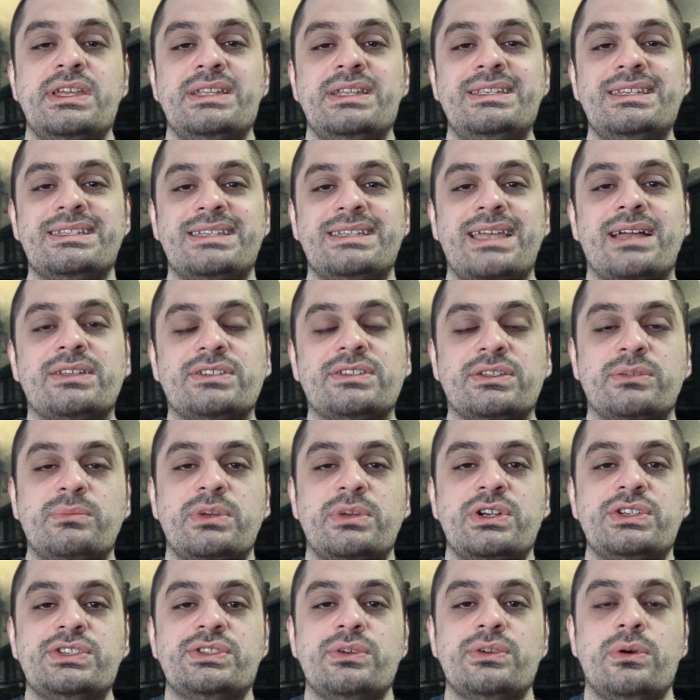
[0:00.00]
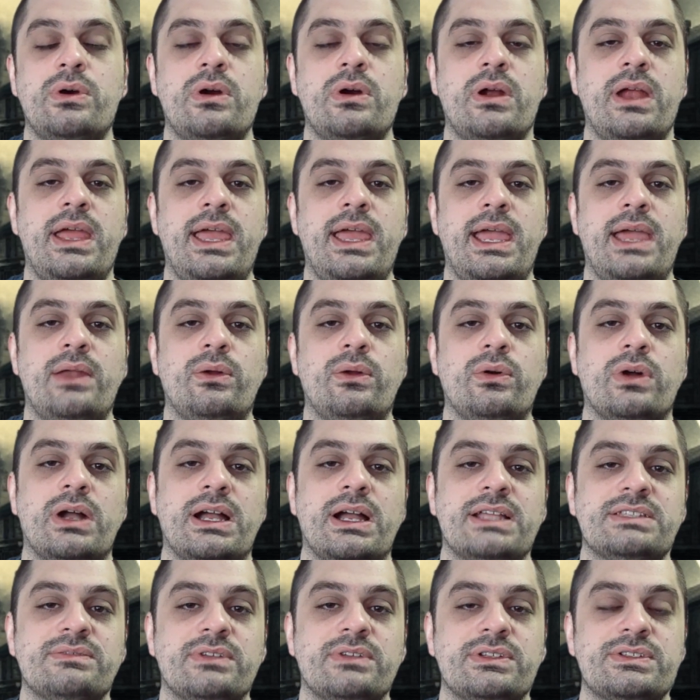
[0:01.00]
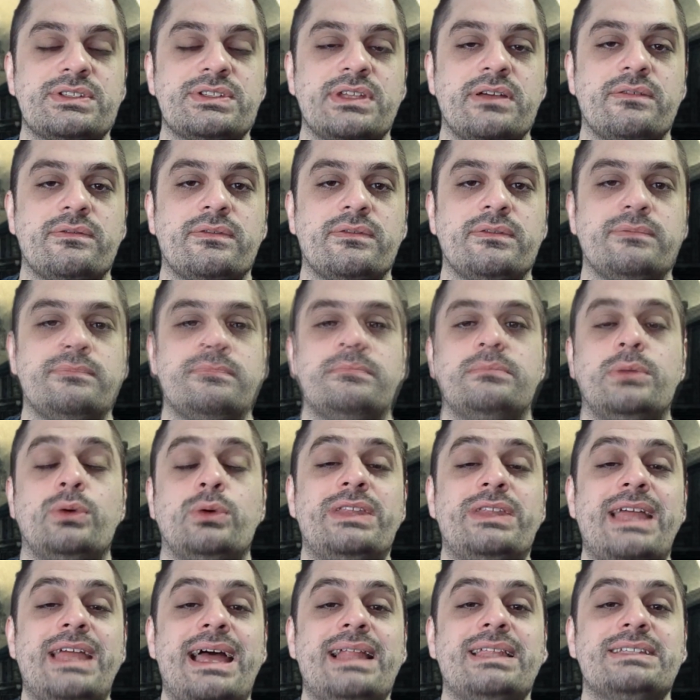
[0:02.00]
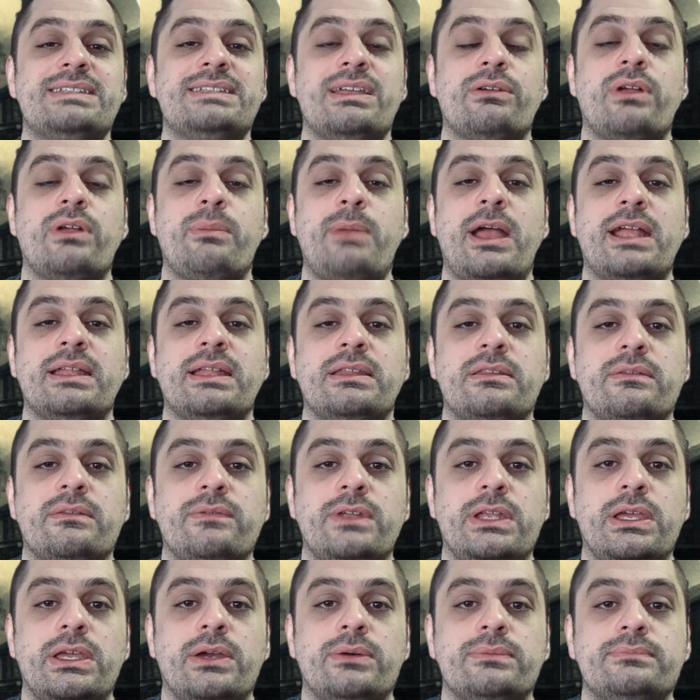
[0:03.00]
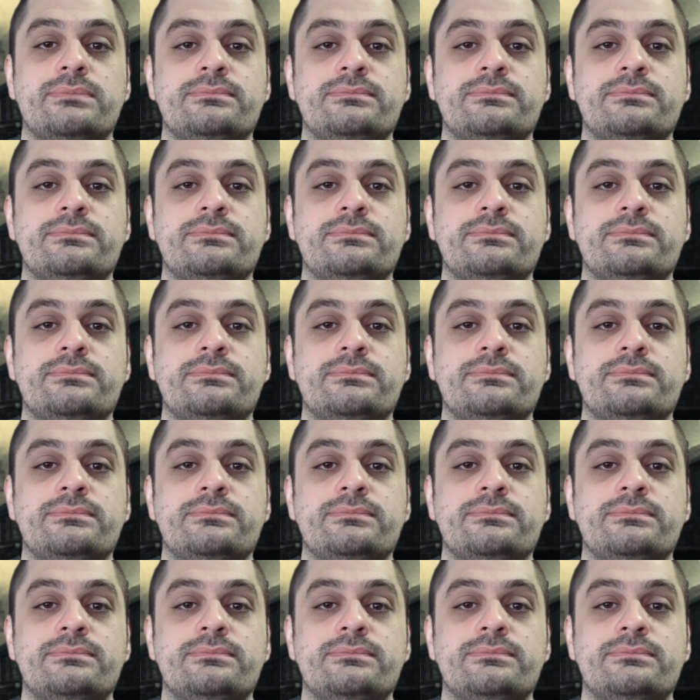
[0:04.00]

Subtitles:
discounts on the merch store, and all kinds of other stuff. But with that, let's get right back into the video.